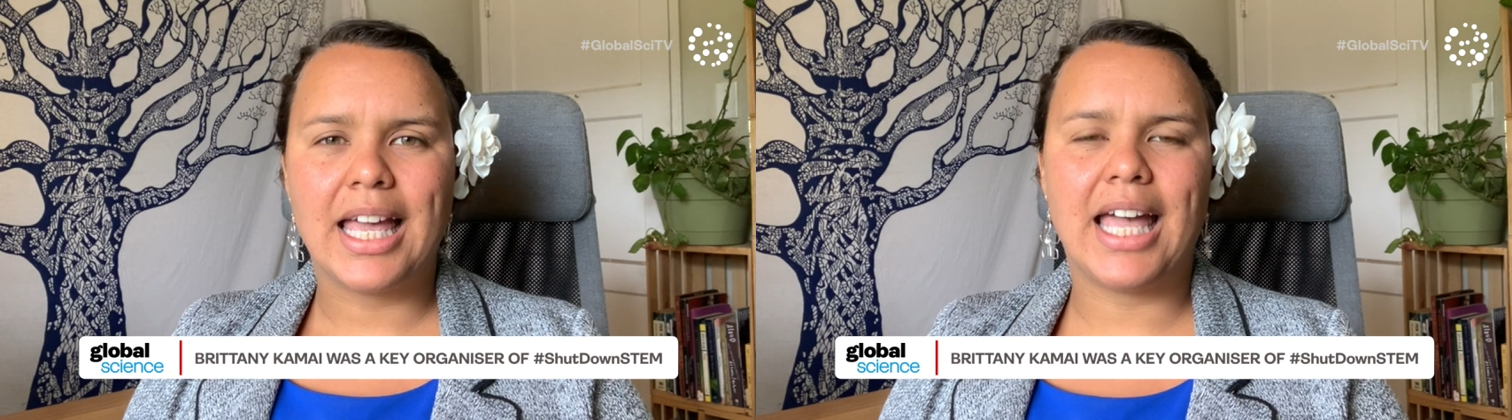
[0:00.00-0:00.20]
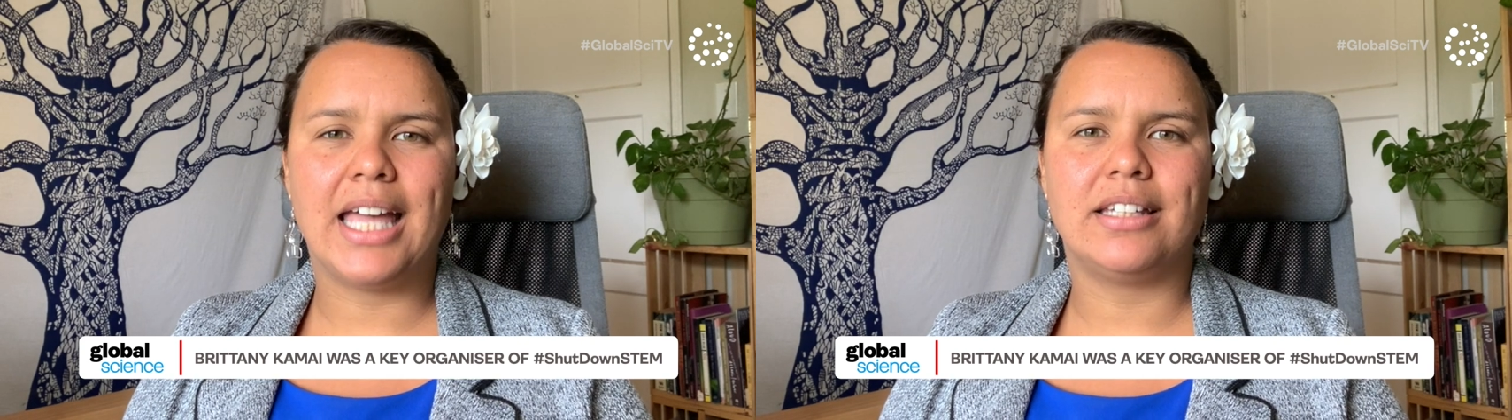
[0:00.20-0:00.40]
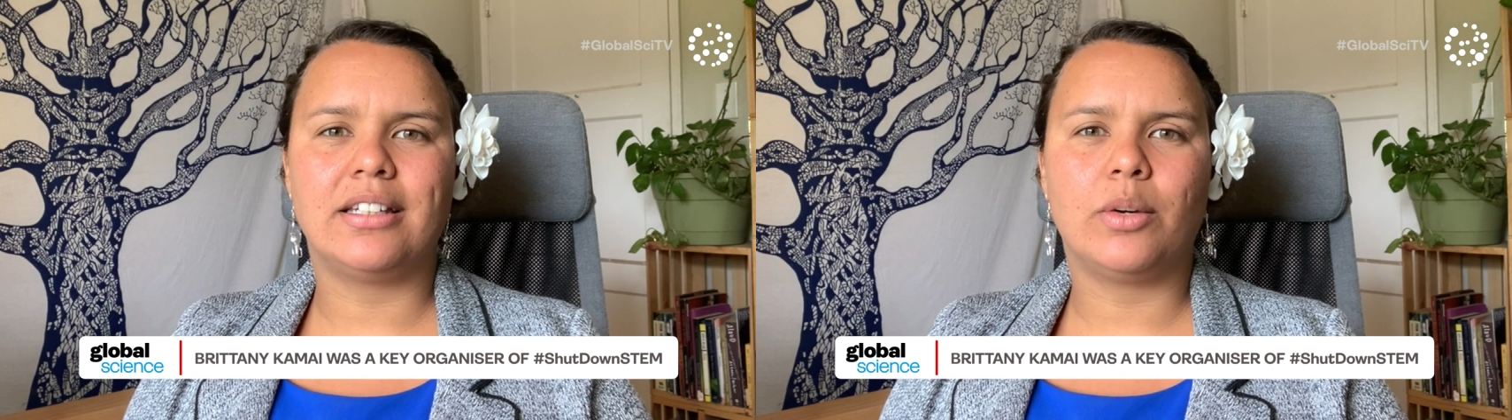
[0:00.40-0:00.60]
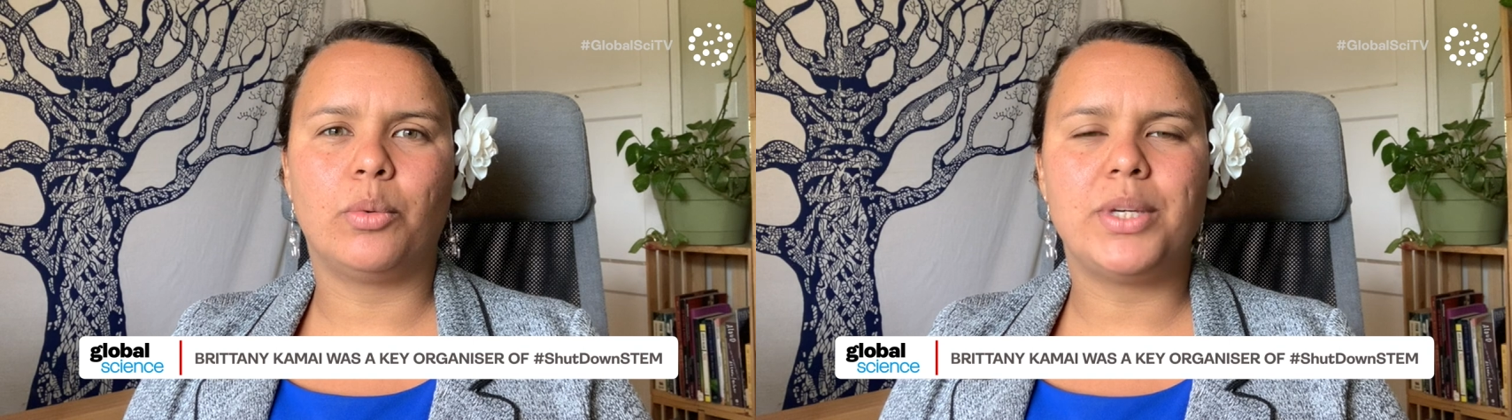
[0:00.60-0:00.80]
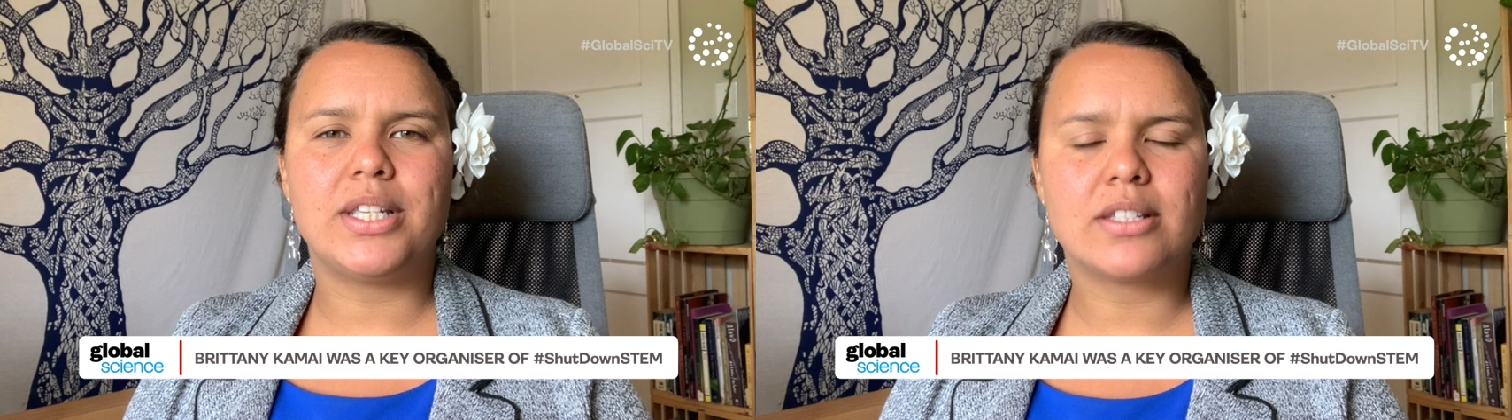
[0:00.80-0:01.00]
And
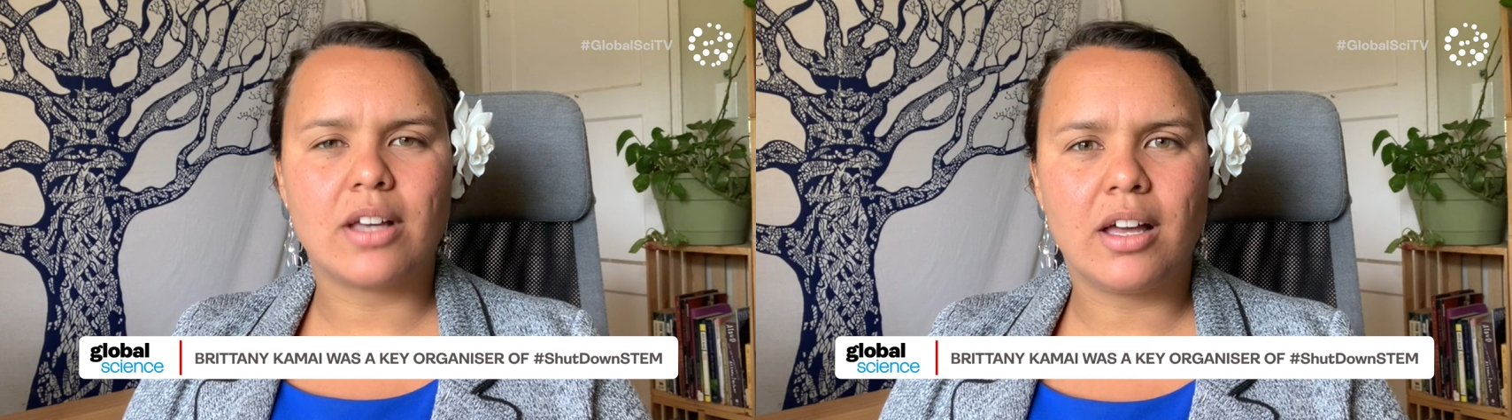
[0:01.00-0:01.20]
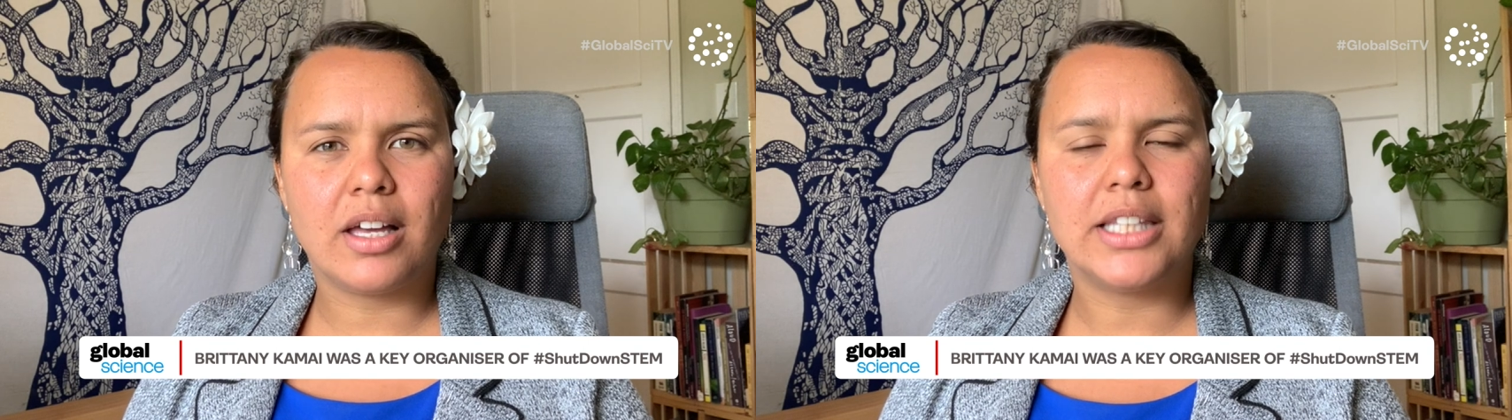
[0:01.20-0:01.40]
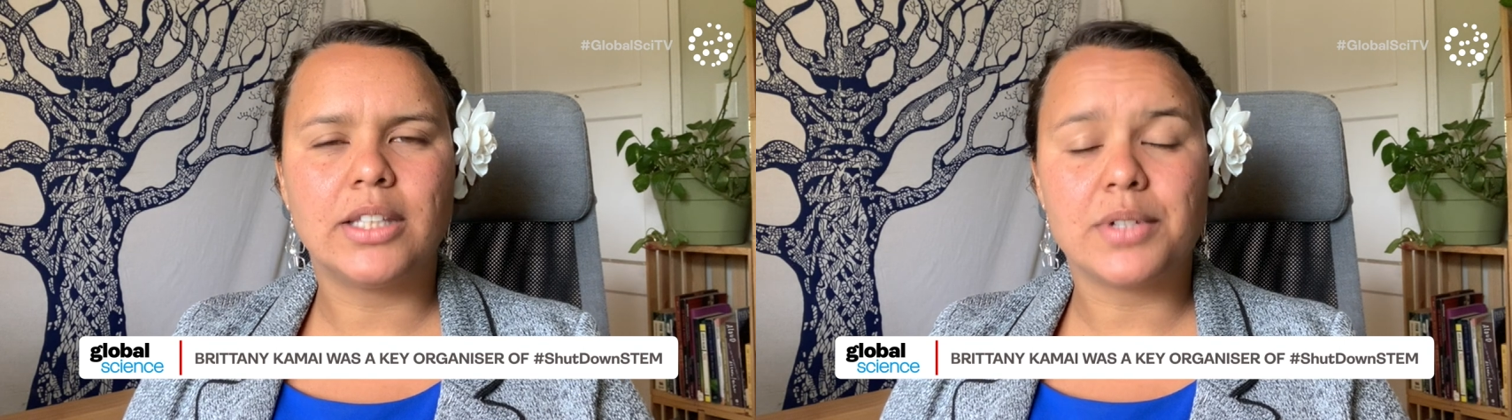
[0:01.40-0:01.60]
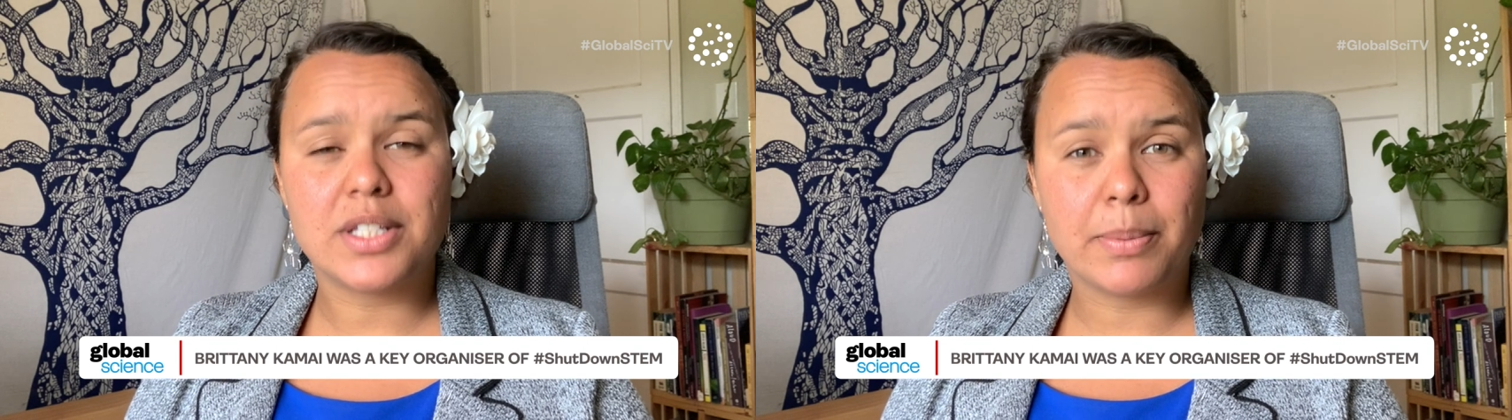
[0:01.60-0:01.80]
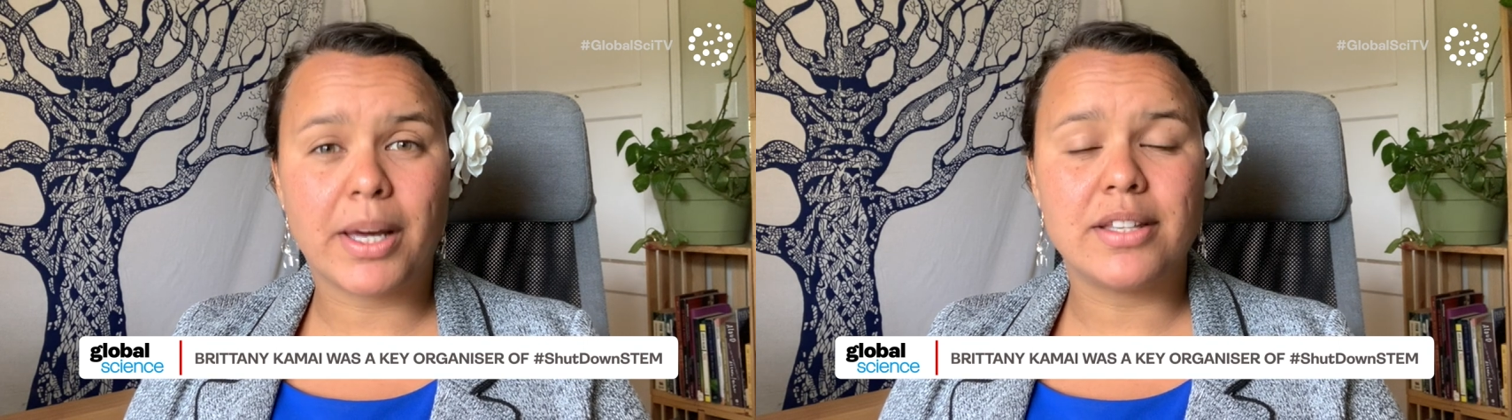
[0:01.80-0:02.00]
we saw in the
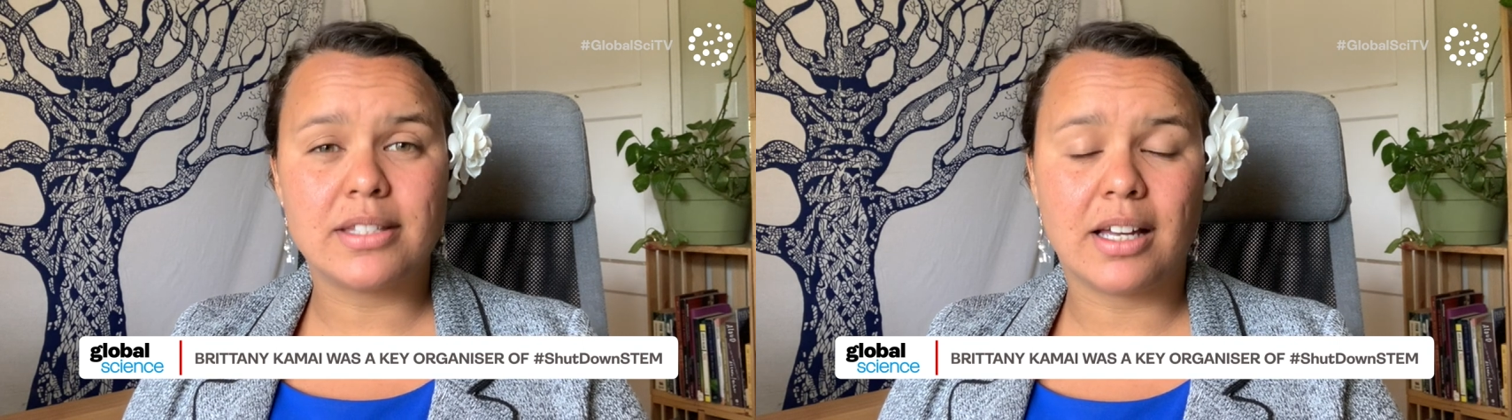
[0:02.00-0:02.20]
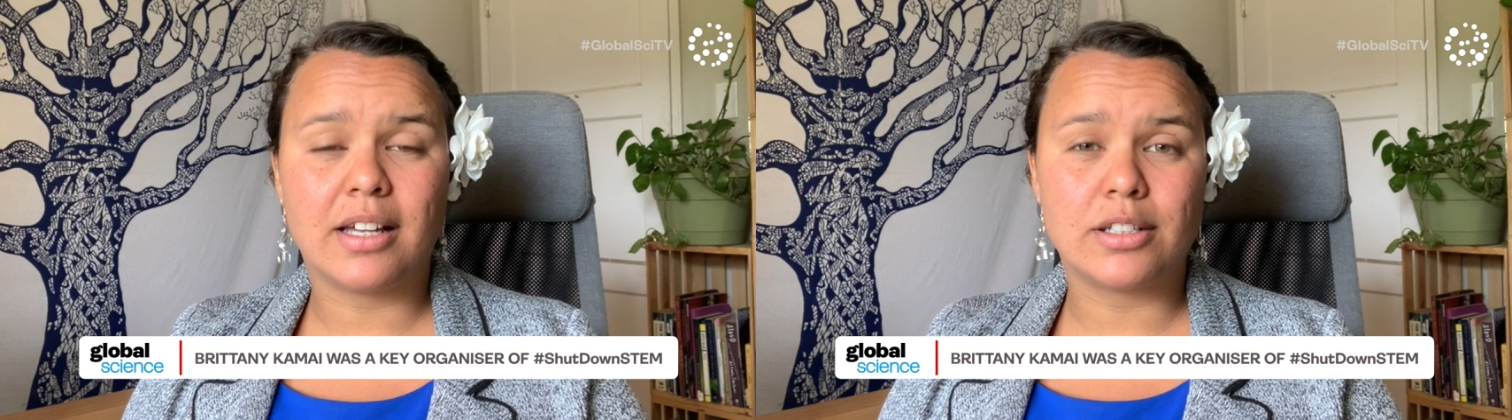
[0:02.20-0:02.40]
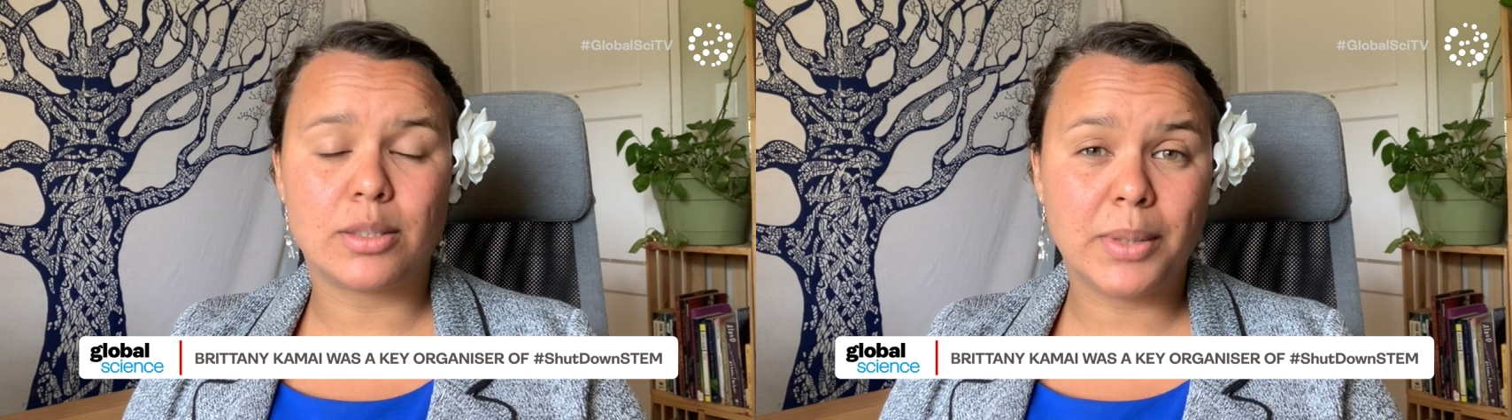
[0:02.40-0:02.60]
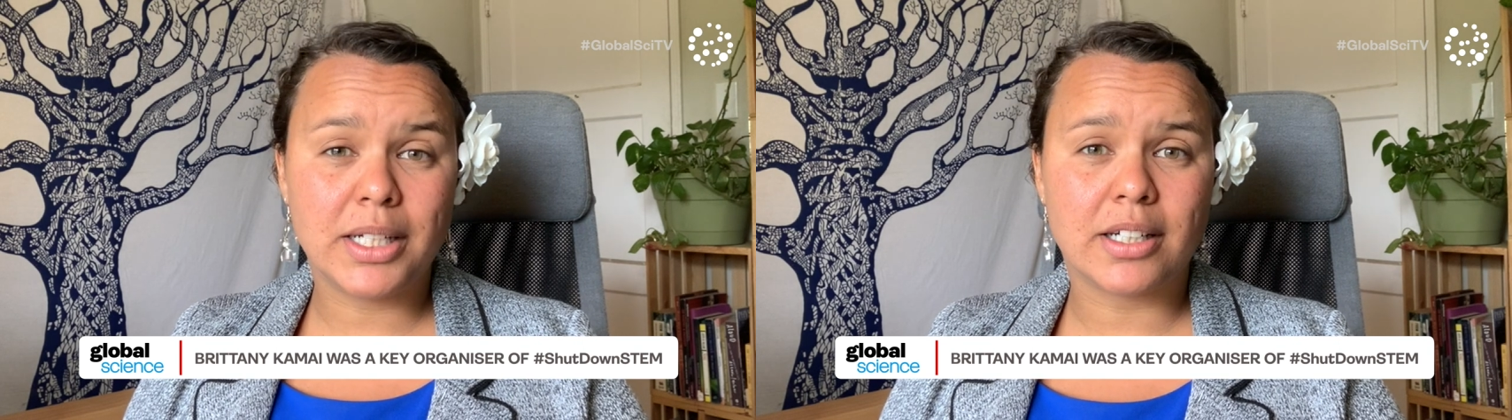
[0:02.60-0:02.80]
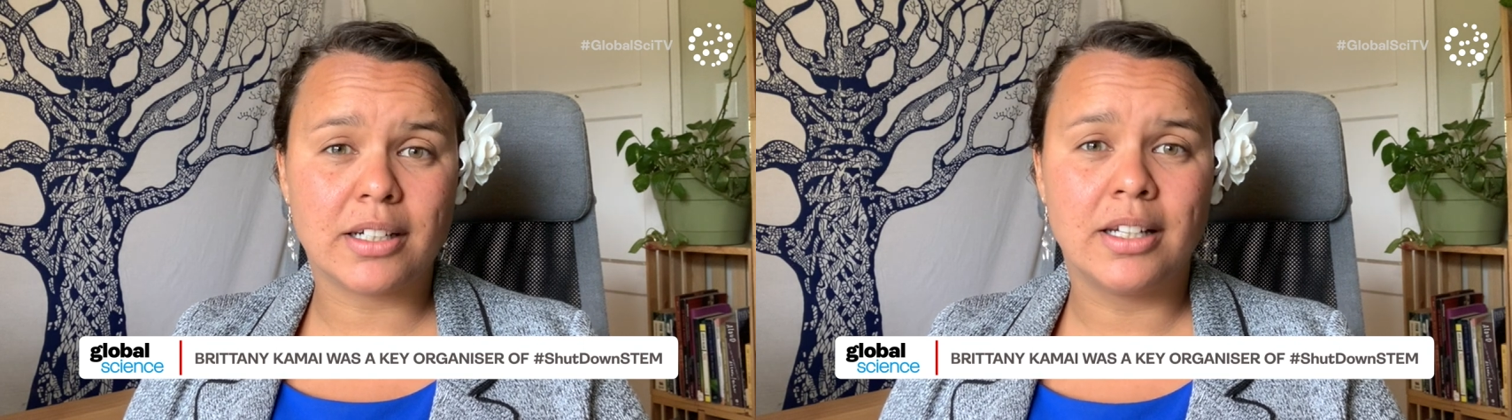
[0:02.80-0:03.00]
response on
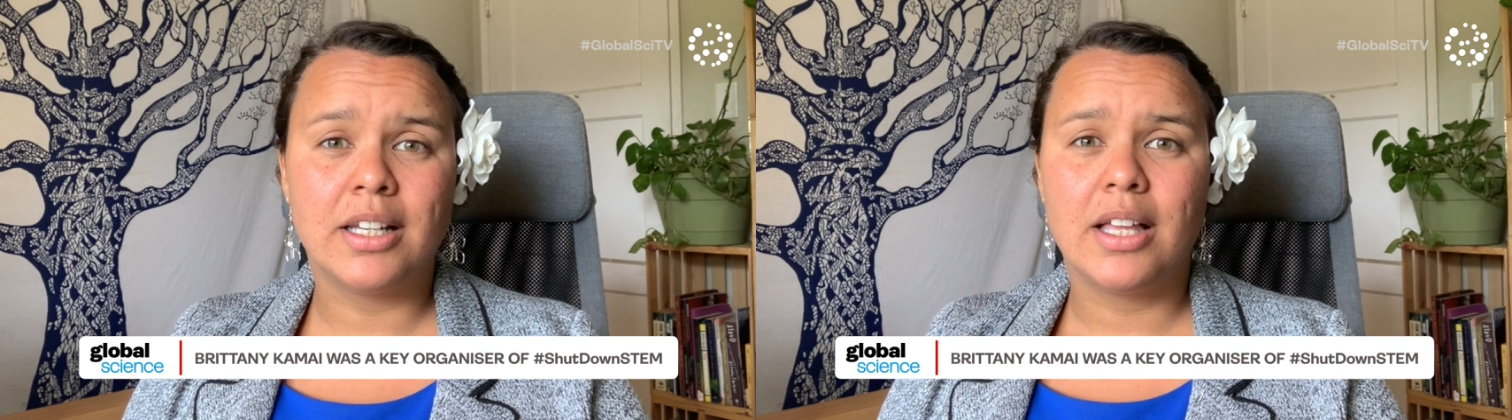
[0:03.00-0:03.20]
Twitter